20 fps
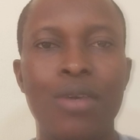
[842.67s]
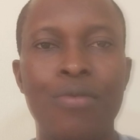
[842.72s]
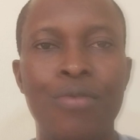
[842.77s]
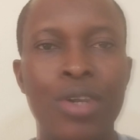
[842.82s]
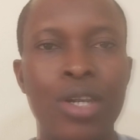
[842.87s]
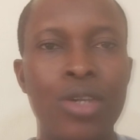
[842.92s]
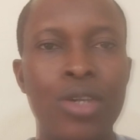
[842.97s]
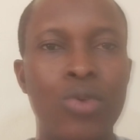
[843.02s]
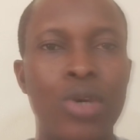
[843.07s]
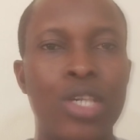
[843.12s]
them
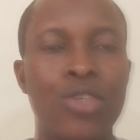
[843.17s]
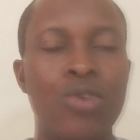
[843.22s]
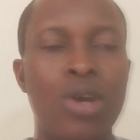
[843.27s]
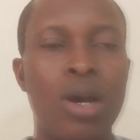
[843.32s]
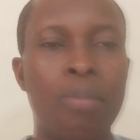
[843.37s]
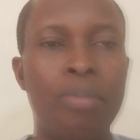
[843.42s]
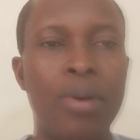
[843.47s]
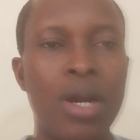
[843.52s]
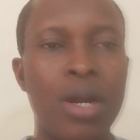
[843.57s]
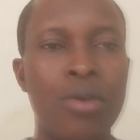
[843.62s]
very well. You
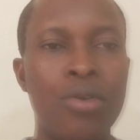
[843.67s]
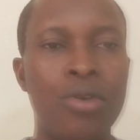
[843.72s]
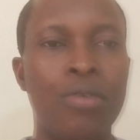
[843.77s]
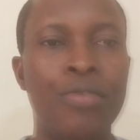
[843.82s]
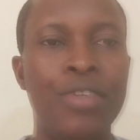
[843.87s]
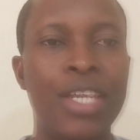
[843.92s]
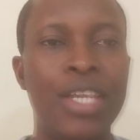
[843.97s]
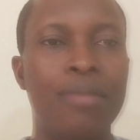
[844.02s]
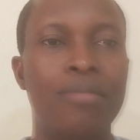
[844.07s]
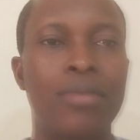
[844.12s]
are proud
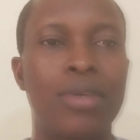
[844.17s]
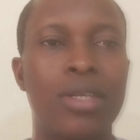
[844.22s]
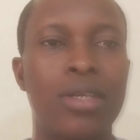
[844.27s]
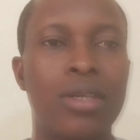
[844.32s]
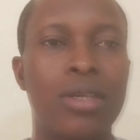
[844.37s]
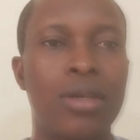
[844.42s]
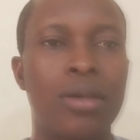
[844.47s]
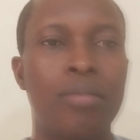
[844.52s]
of them.